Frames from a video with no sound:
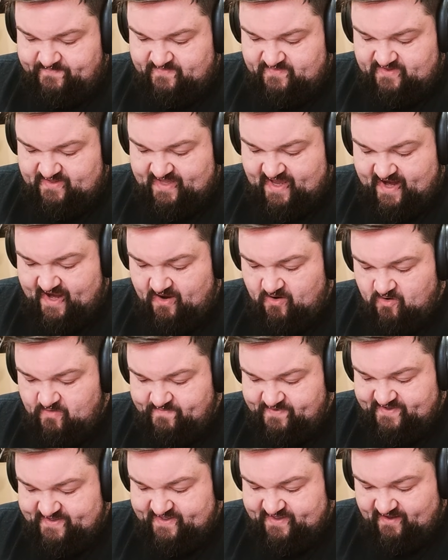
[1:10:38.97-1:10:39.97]
that I
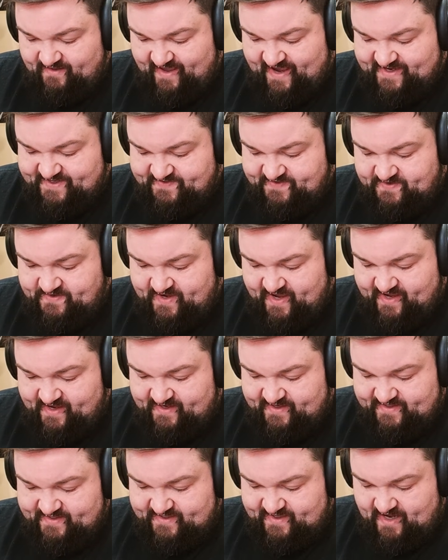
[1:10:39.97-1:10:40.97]
opened in the last few
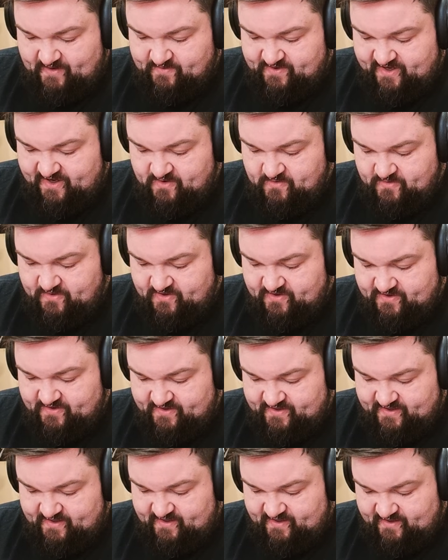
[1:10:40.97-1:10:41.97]
days that would go
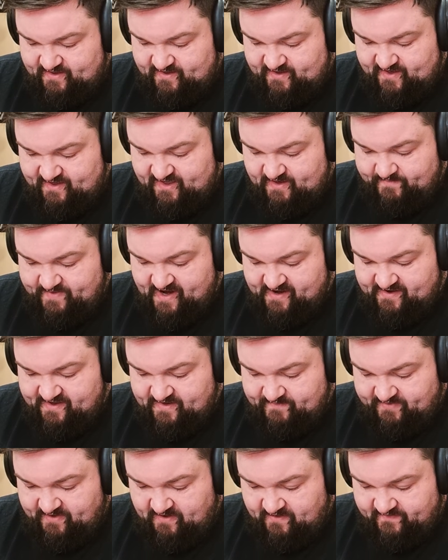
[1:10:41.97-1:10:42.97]
good in the Perry the
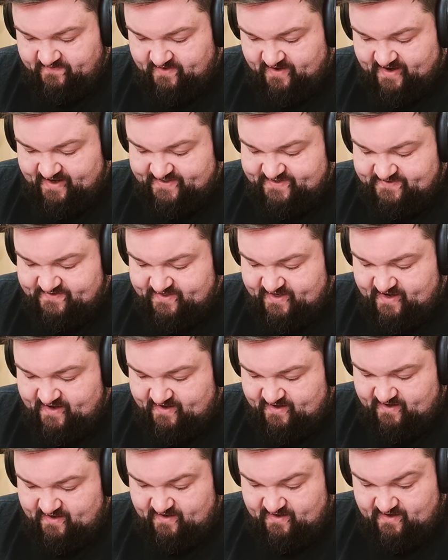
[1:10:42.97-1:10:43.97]
Pulverizer deck?
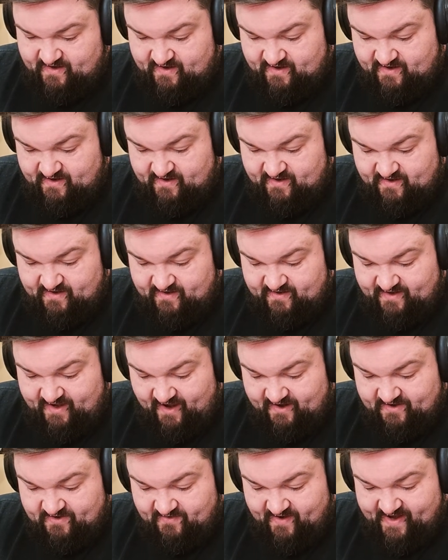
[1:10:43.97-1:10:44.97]

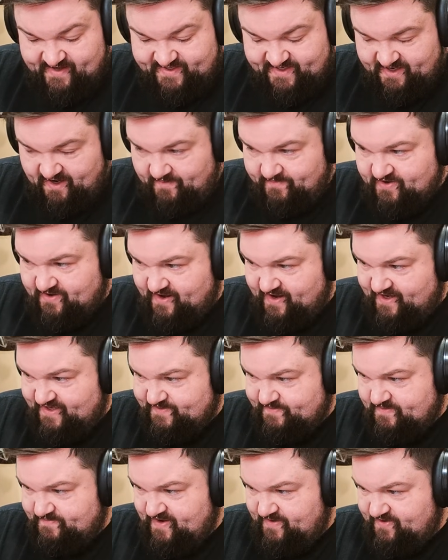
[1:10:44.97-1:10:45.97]
Not crazy upgrades,
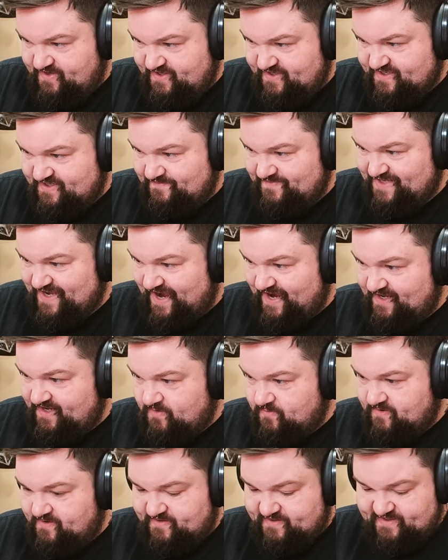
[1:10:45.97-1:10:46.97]
but maybe just some tiny
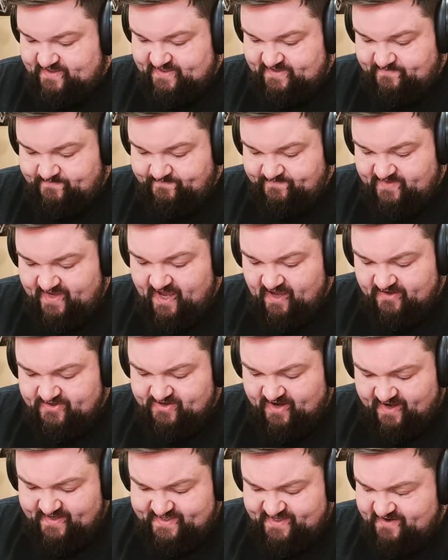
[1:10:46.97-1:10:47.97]
ones. The
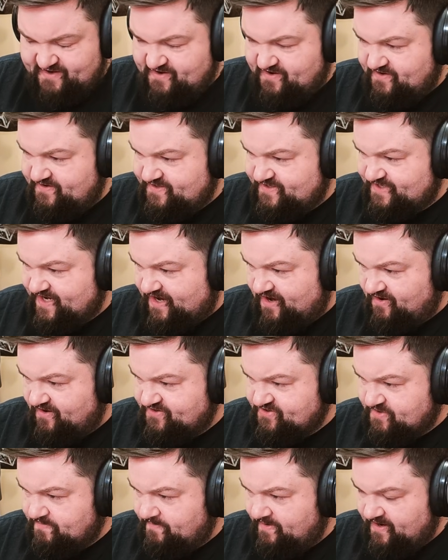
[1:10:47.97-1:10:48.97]
Eldrazi Incursion's like
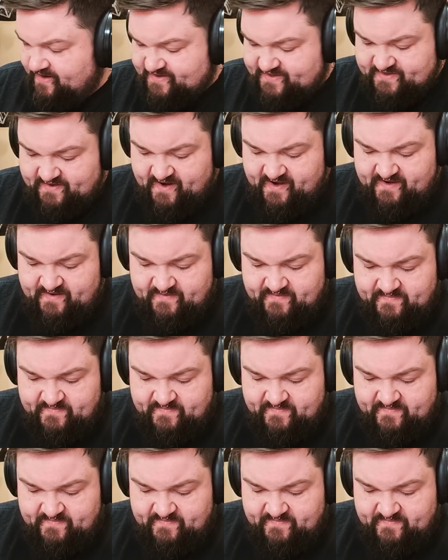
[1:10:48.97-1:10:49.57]
$100, right?